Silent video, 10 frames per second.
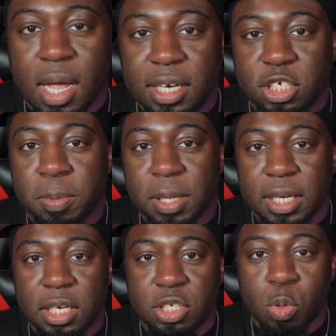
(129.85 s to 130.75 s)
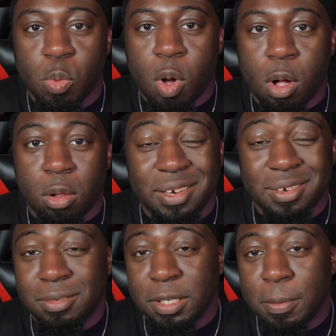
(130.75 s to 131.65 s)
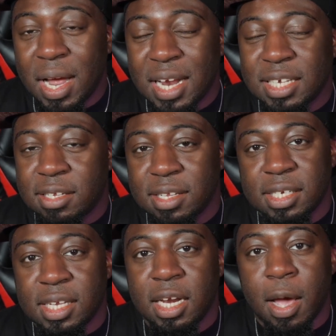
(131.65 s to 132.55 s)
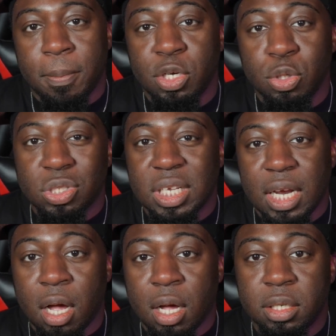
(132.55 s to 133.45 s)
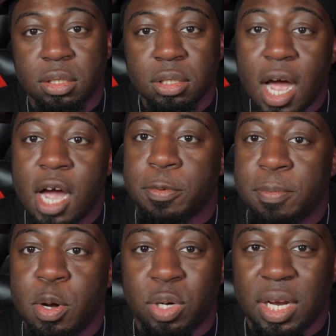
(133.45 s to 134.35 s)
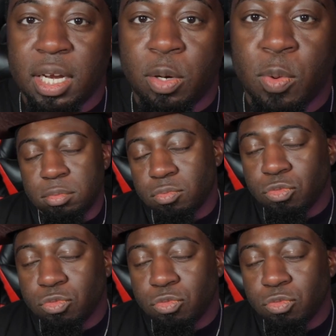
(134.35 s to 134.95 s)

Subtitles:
I just plug it into the wall, and 9 times out of 10 I'm usually on dock mode anyway,